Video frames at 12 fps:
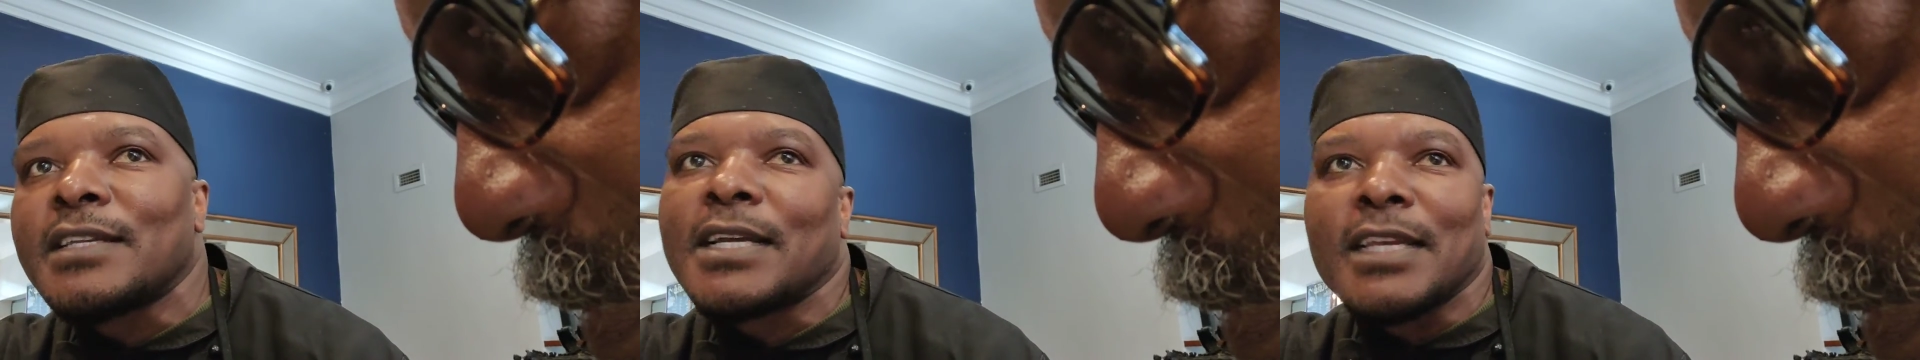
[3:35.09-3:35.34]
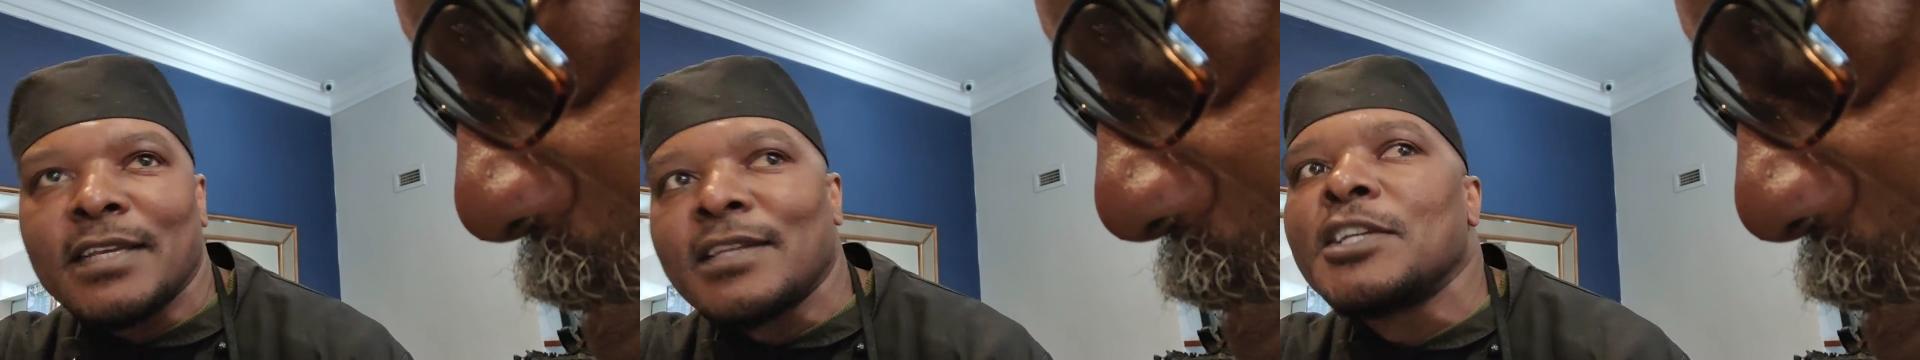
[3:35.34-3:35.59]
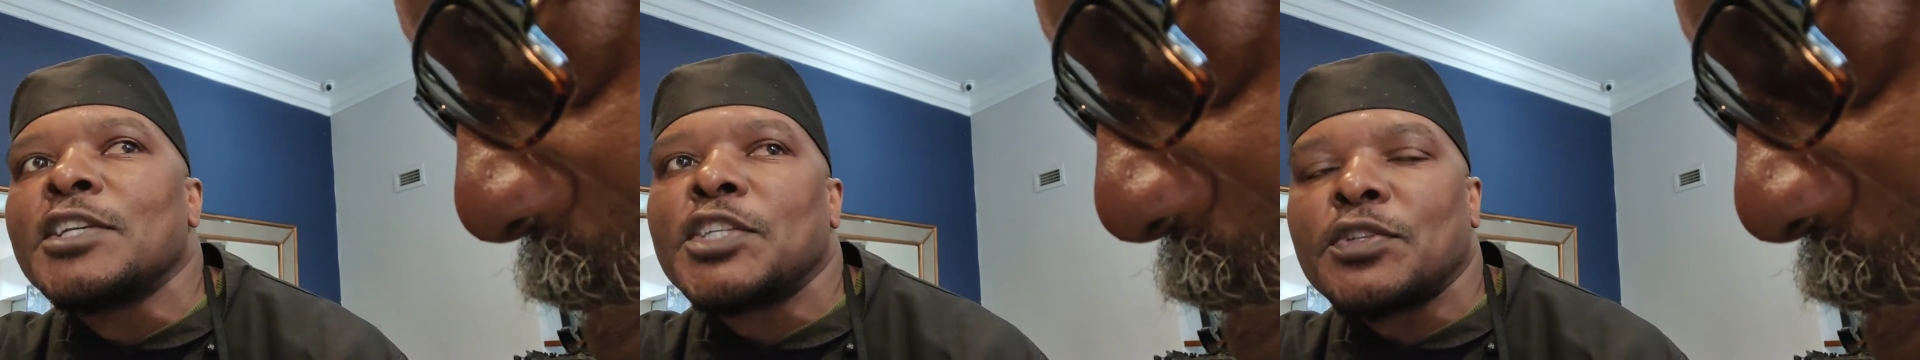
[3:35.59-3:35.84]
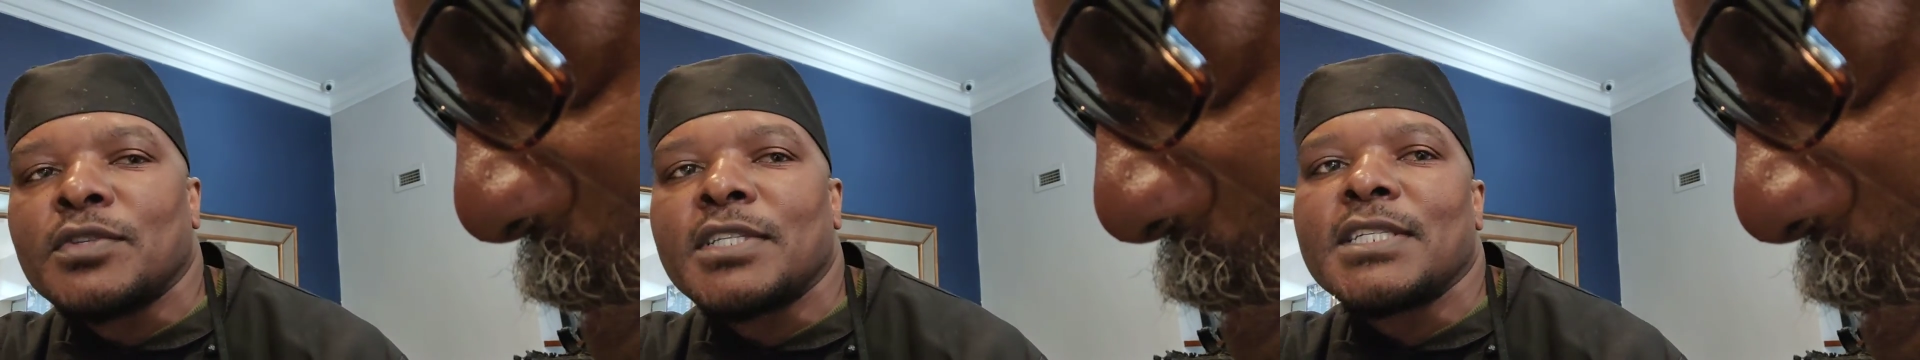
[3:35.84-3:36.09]
Okay,
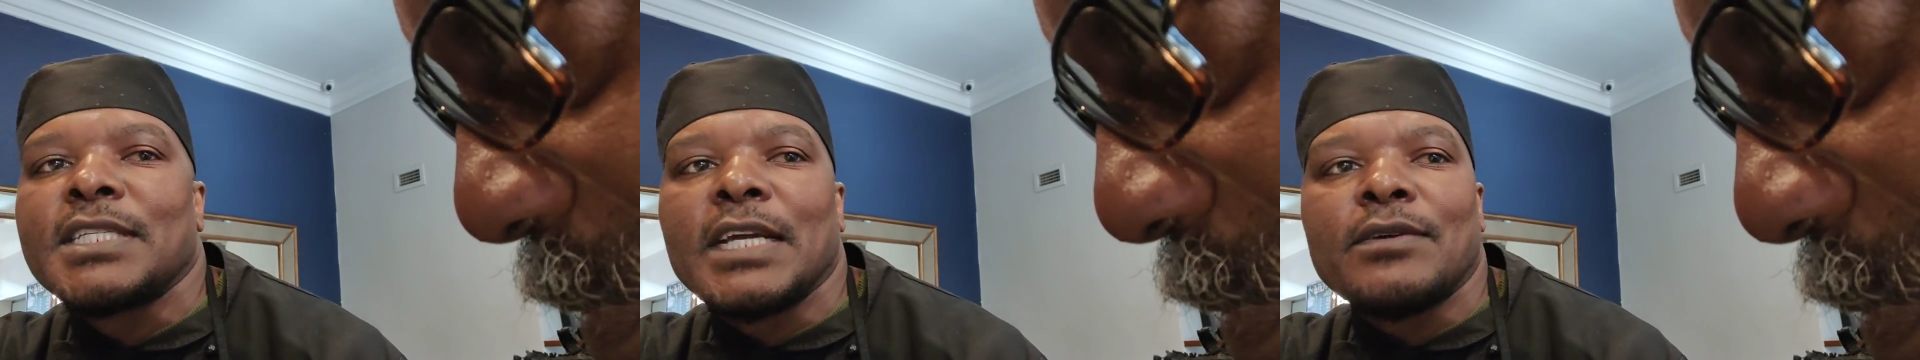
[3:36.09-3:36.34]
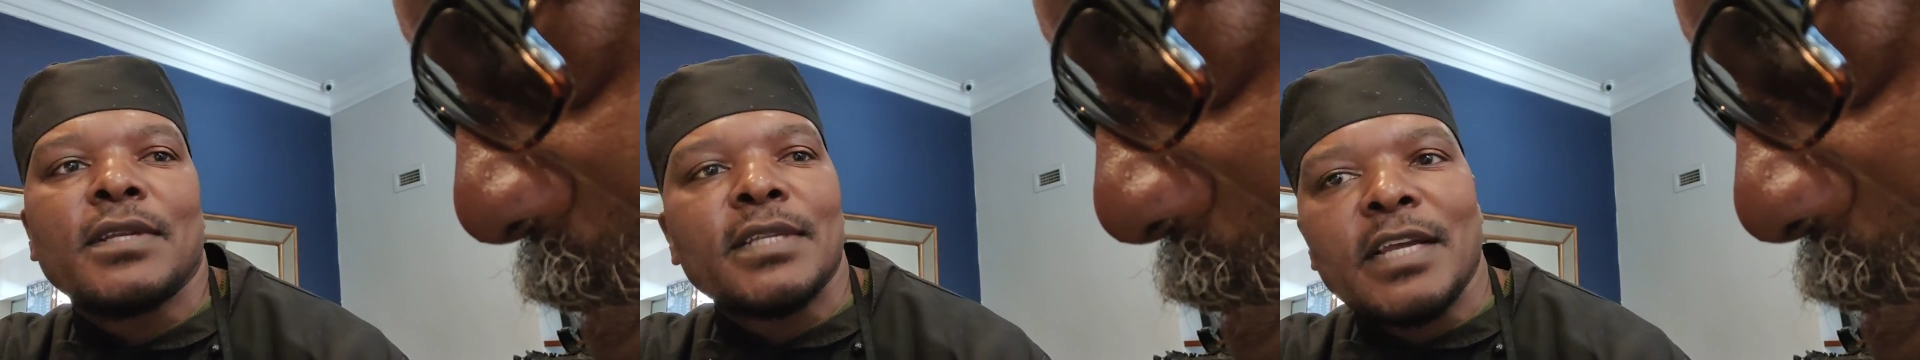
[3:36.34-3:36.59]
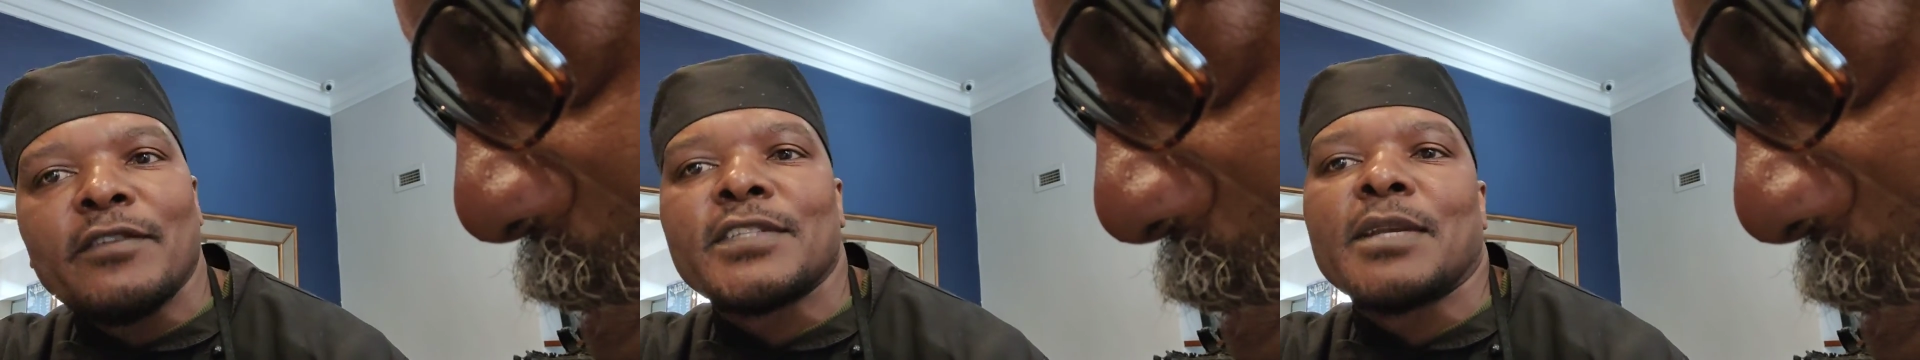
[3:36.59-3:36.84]
she'll sit down and have